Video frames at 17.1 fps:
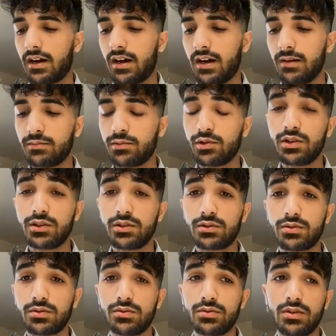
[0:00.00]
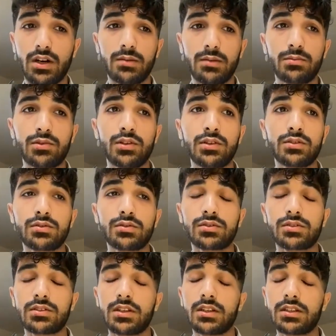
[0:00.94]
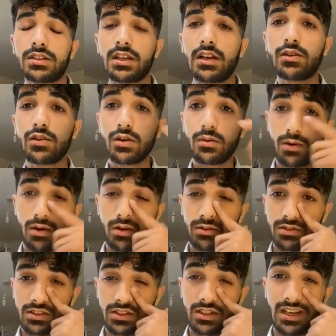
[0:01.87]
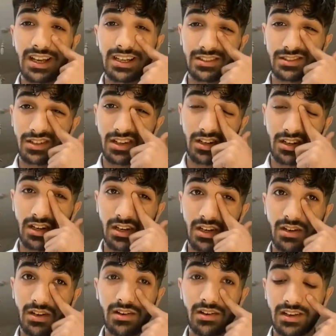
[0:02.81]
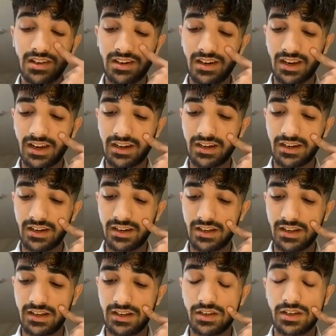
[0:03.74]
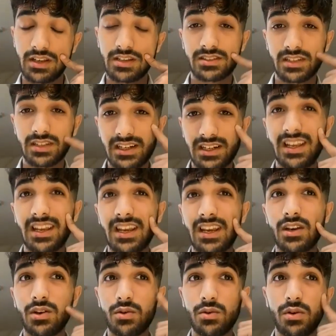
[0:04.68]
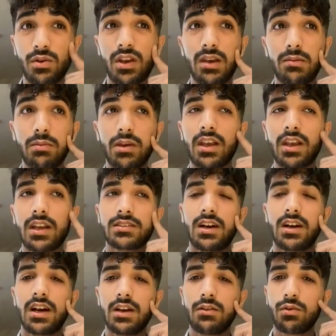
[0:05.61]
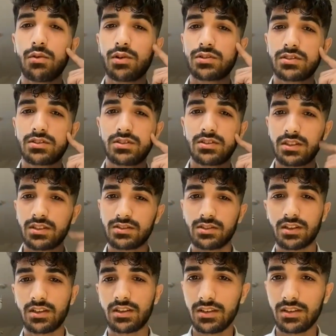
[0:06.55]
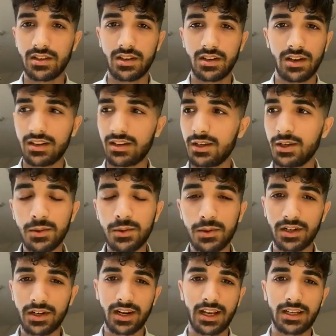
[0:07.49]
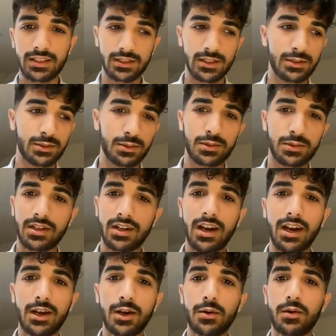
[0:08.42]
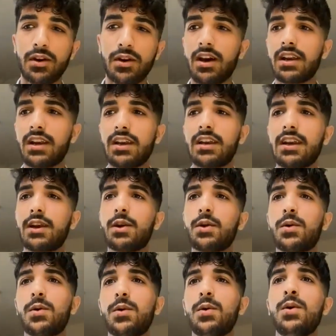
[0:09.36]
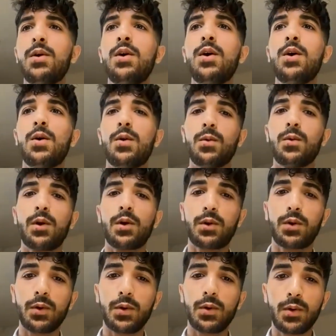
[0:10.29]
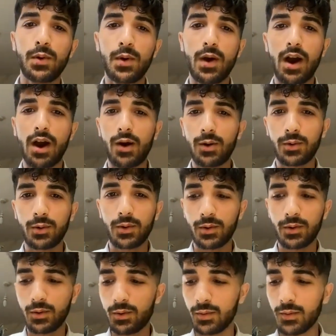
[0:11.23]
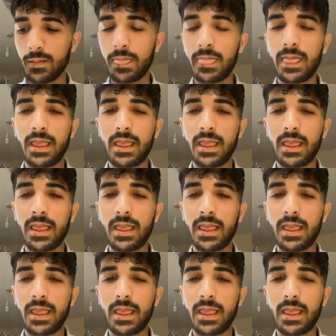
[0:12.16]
I'm going to tell you about the extracurricular and settling in UK, because I was just a new international student. I didn't know what to do, how to do.